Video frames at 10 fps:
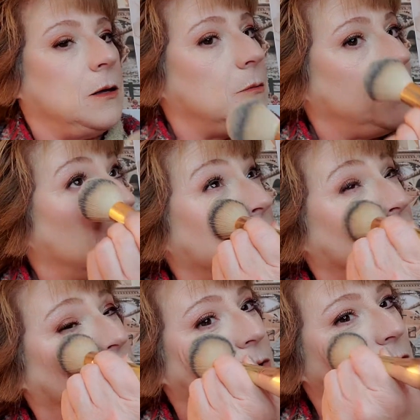BBF
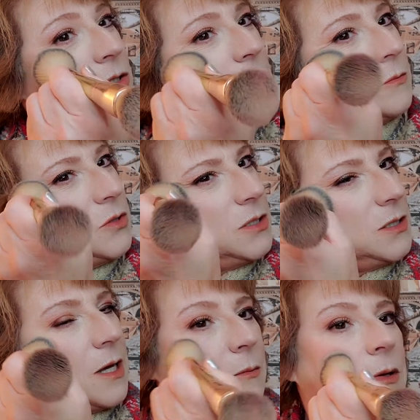brush. I'm just
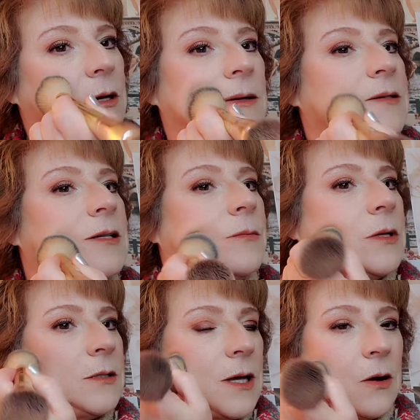tapping in some of
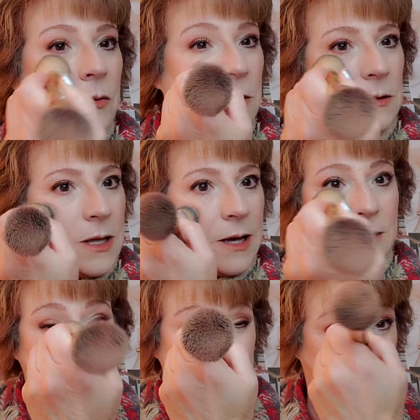this
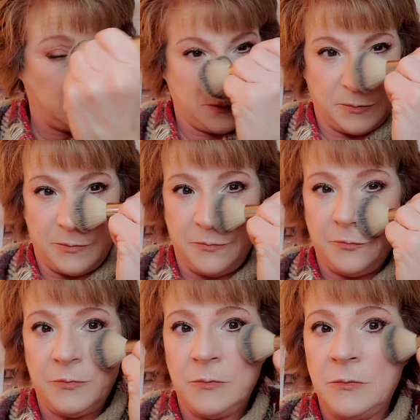Hourglass
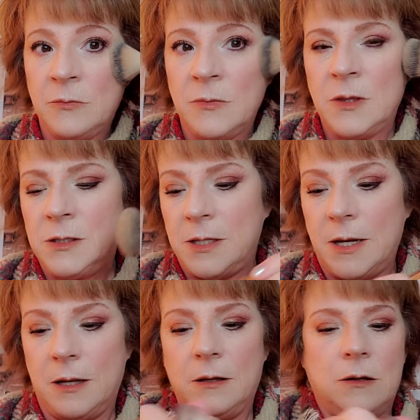
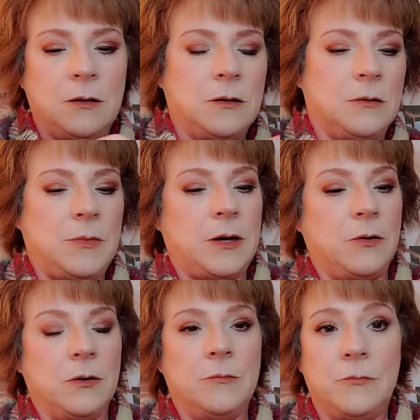setting powder.